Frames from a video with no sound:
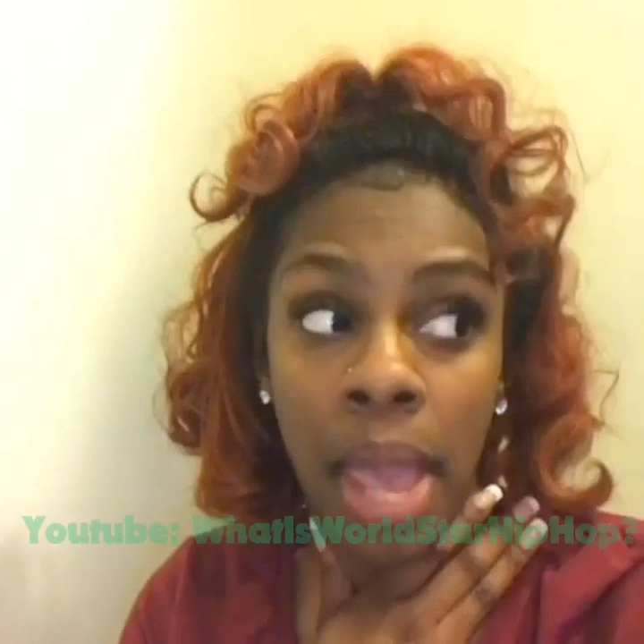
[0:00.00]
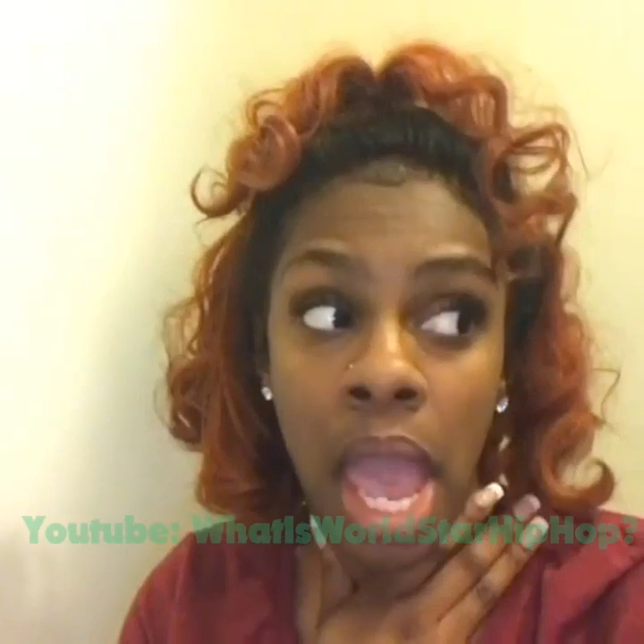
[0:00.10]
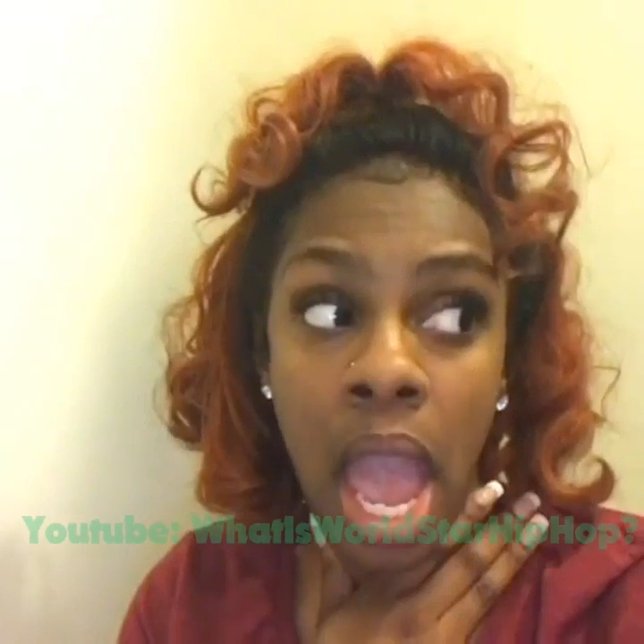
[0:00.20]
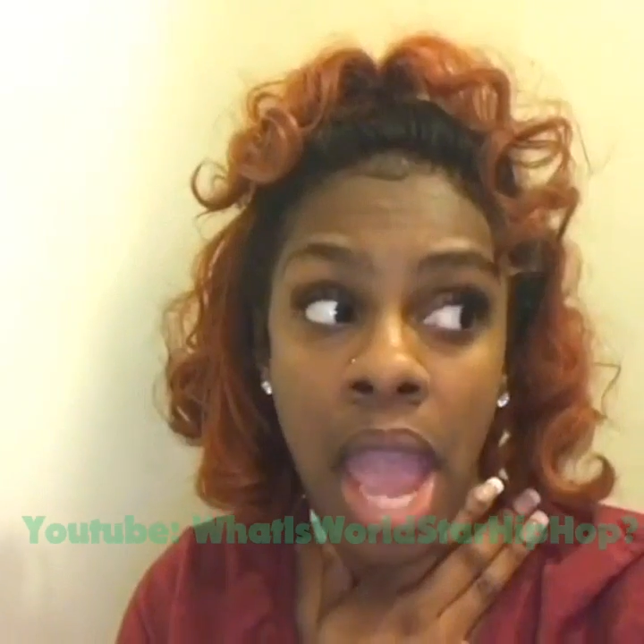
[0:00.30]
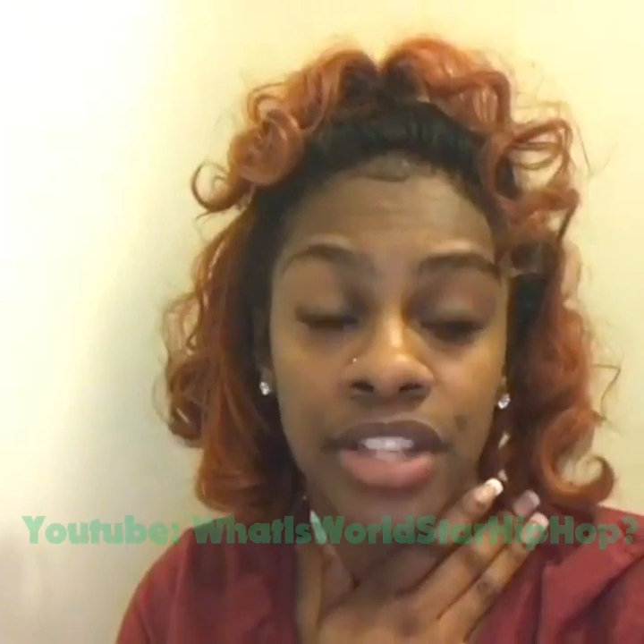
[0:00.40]
I
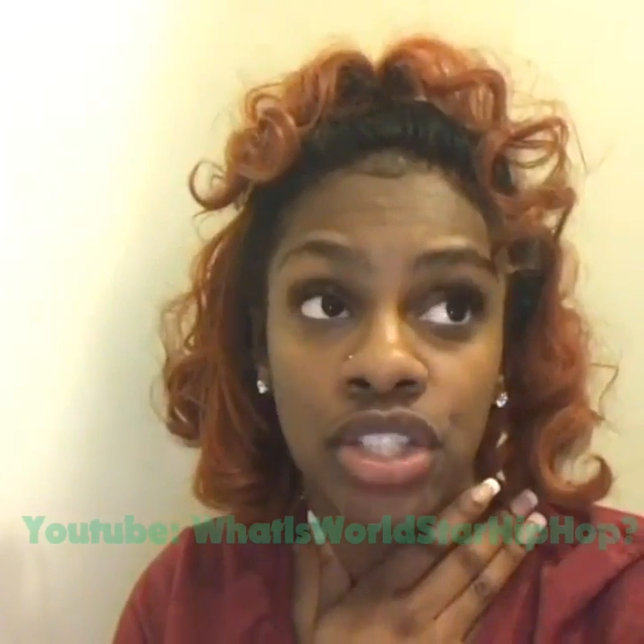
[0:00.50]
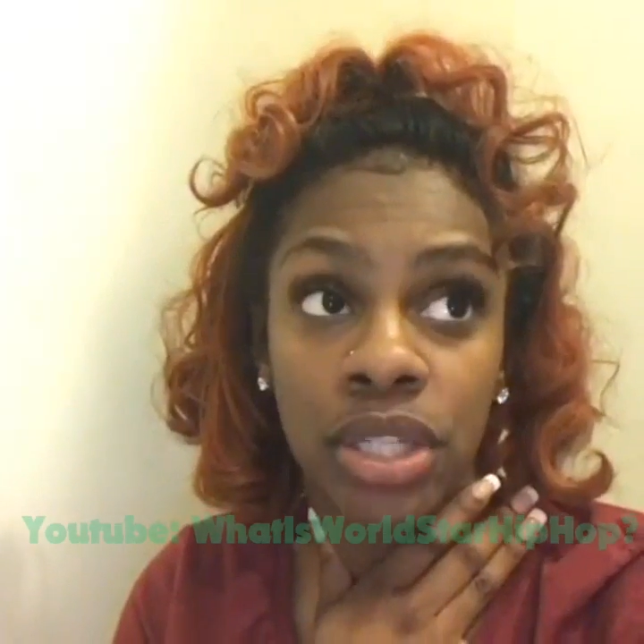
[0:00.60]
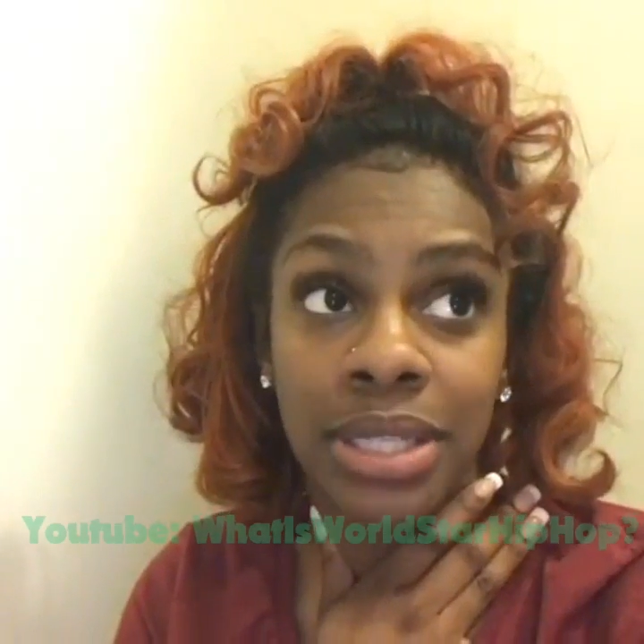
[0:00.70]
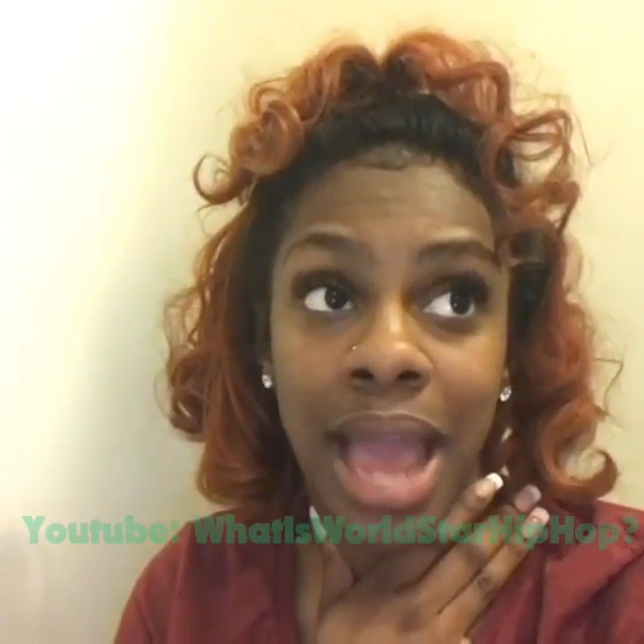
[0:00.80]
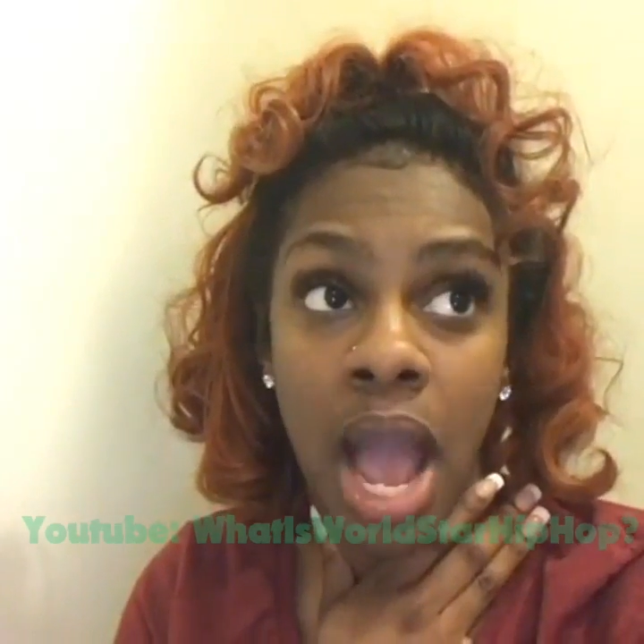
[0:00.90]
mean,
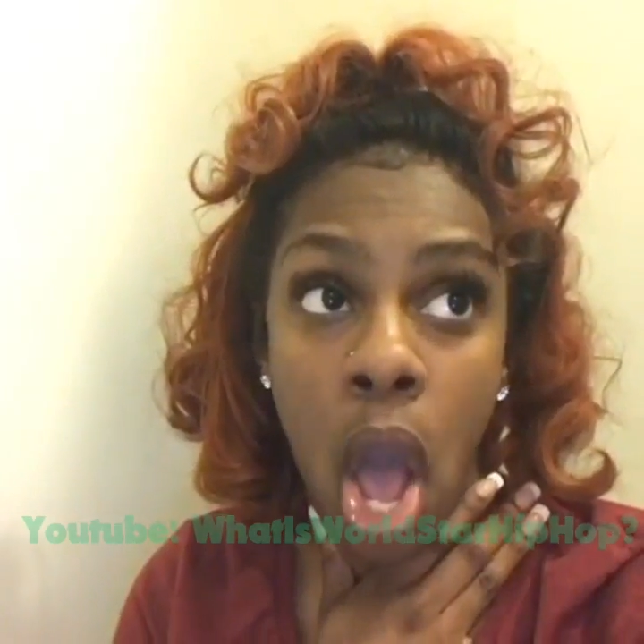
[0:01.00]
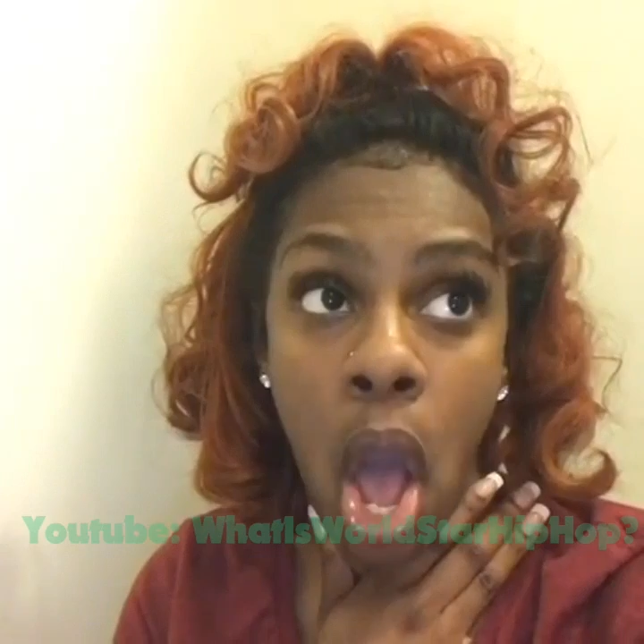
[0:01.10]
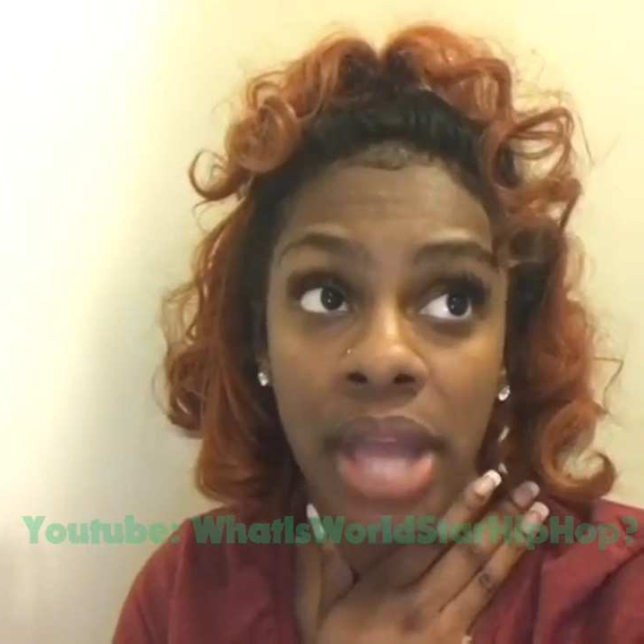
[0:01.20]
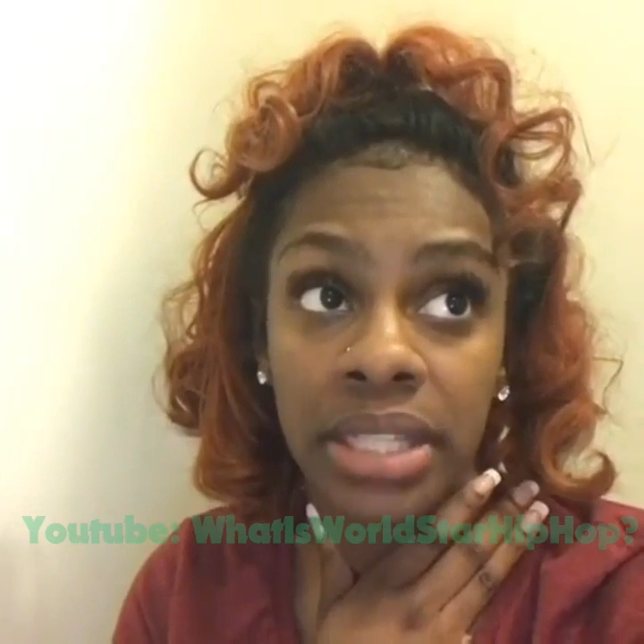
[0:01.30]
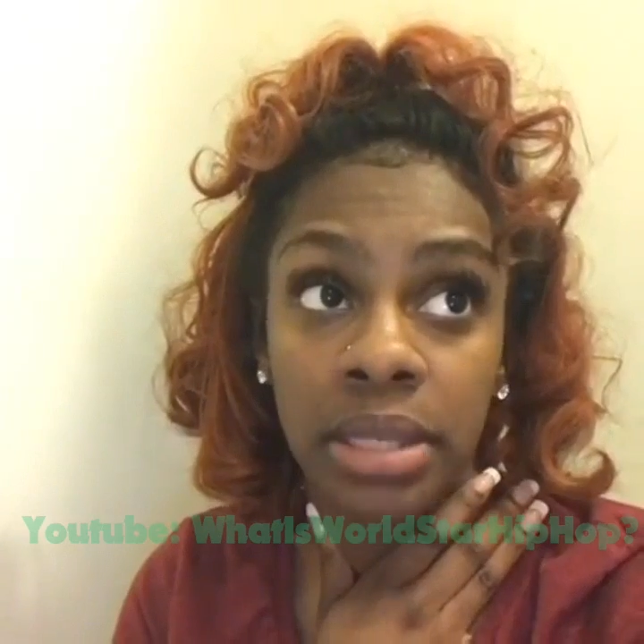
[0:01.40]
it's just not
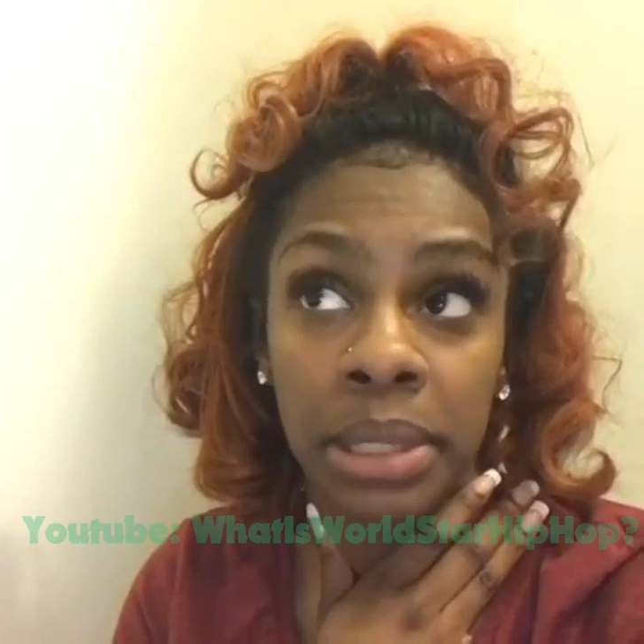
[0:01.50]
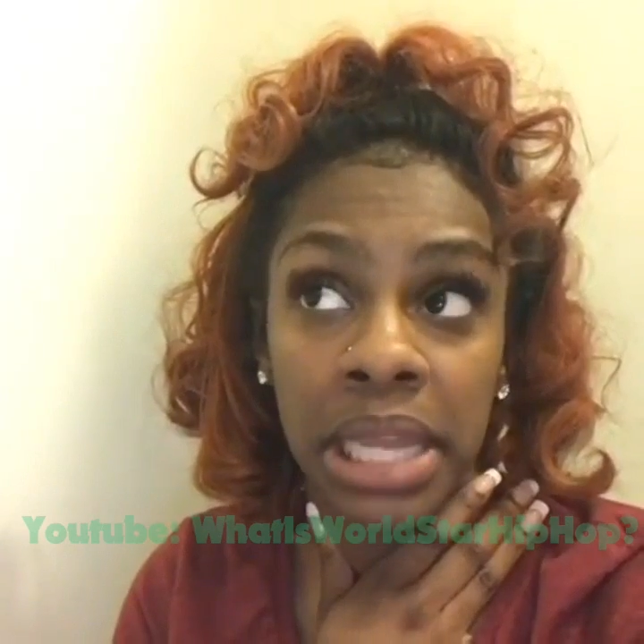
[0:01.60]
hard to